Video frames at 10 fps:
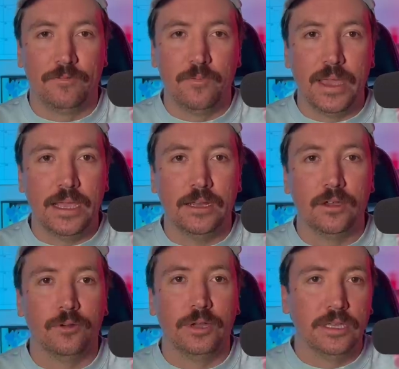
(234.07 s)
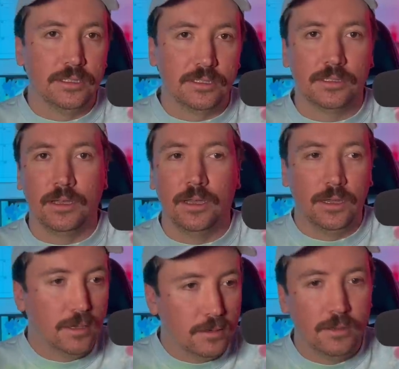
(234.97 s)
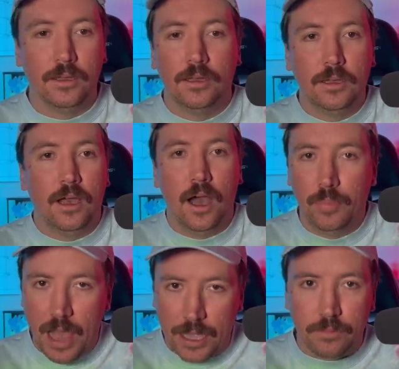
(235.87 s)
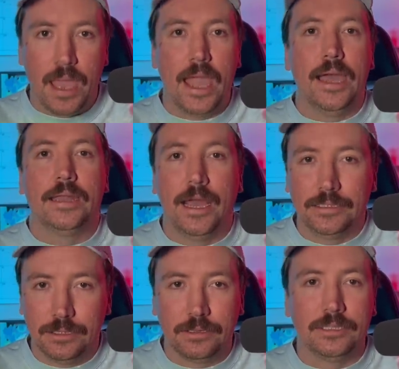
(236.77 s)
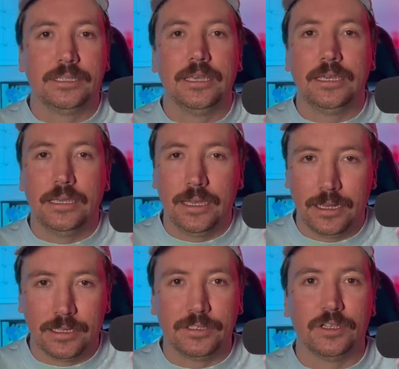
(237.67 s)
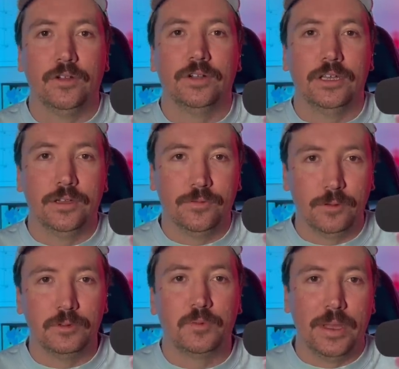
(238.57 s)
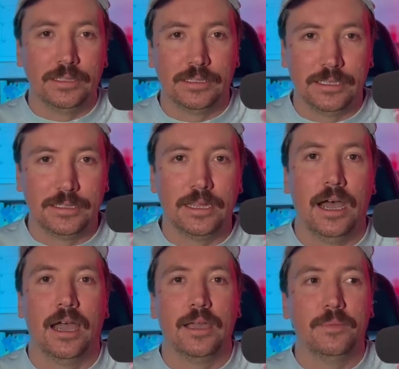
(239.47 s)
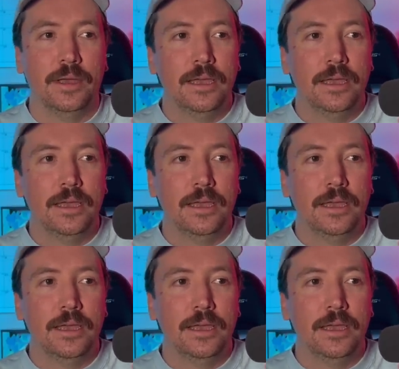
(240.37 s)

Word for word: Meade, who is uh, a black man, as you can see, and a conservative who spends his time